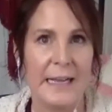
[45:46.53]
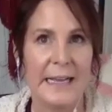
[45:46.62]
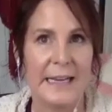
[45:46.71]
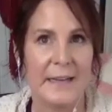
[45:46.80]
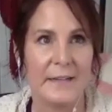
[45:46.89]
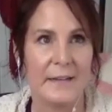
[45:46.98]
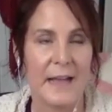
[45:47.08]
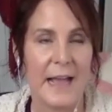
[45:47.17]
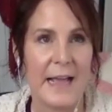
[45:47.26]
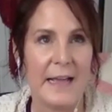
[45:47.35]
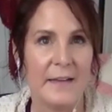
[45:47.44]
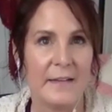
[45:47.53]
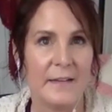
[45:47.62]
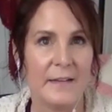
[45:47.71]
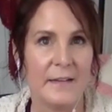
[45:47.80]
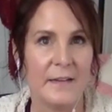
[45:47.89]
And
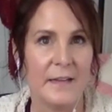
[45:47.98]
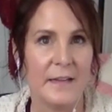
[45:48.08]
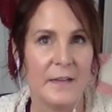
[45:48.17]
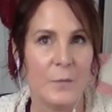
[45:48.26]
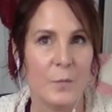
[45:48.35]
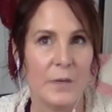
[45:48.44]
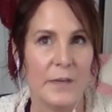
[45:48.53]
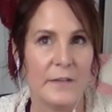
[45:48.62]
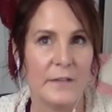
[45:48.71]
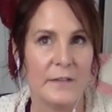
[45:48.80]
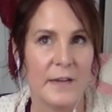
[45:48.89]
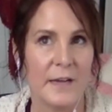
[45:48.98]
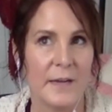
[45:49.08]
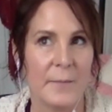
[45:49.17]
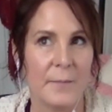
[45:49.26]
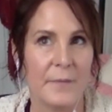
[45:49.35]
it was
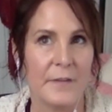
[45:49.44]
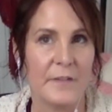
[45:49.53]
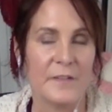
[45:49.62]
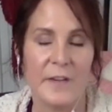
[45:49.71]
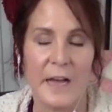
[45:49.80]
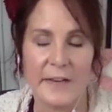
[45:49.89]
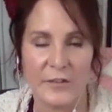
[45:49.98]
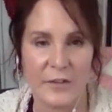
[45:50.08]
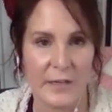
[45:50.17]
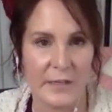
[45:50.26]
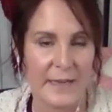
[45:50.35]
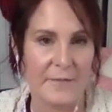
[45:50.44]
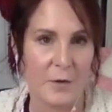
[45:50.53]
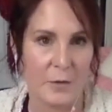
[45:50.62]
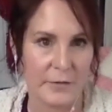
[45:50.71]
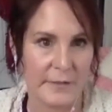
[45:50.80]
such a
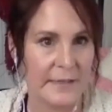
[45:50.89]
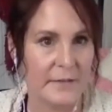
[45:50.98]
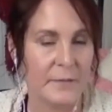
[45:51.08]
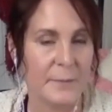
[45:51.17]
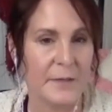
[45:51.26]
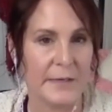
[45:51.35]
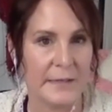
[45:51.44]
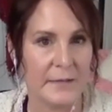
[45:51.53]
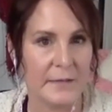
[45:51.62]
life-altering experience.